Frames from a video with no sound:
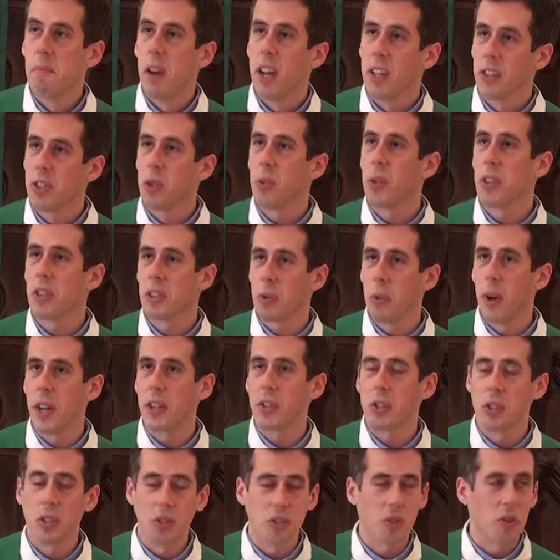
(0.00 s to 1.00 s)
And so this
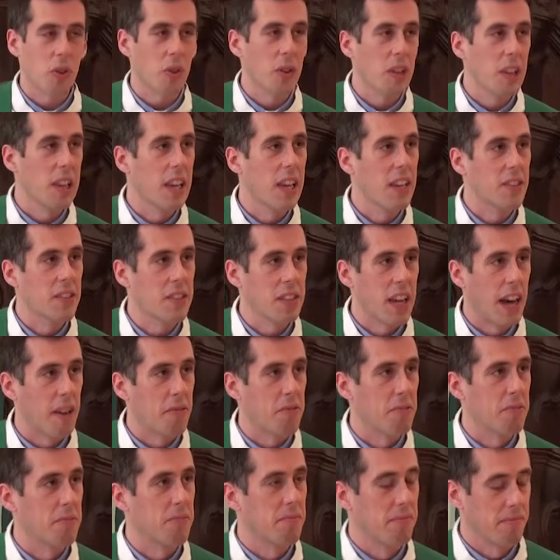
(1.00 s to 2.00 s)
question certainly is
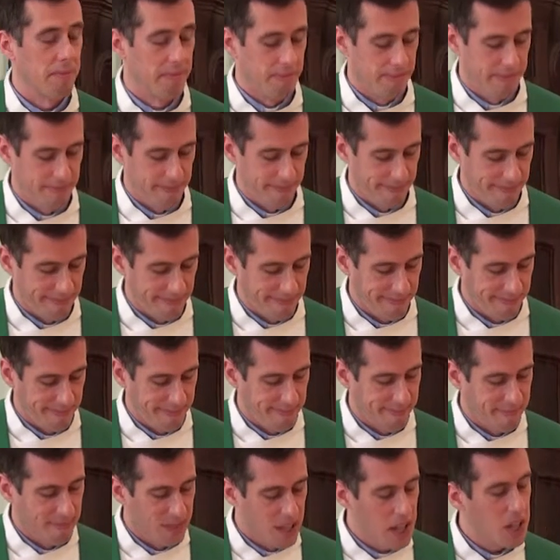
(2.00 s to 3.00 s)
tough.
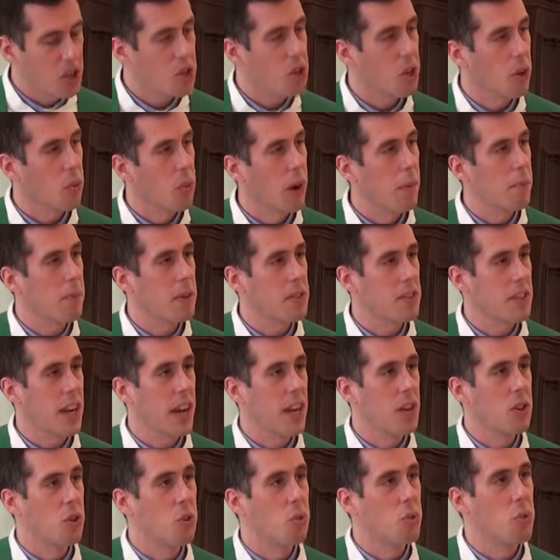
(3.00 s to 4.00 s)
Teacher, what must
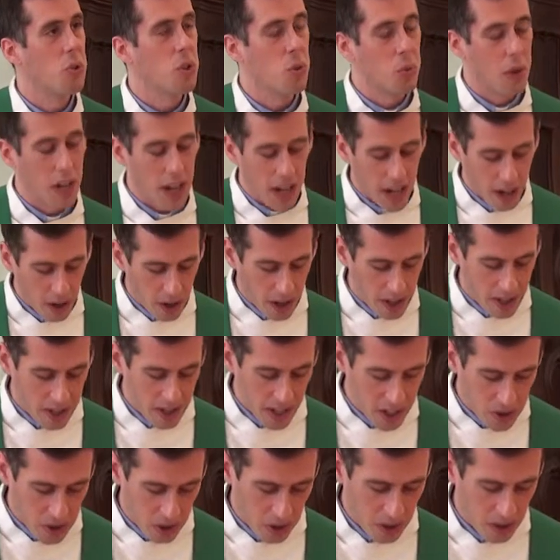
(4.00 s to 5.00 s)
I do to
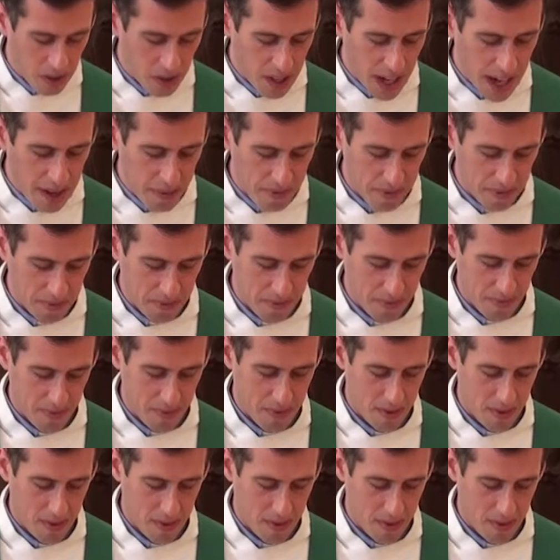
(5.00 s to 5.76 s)
inherit eternal life?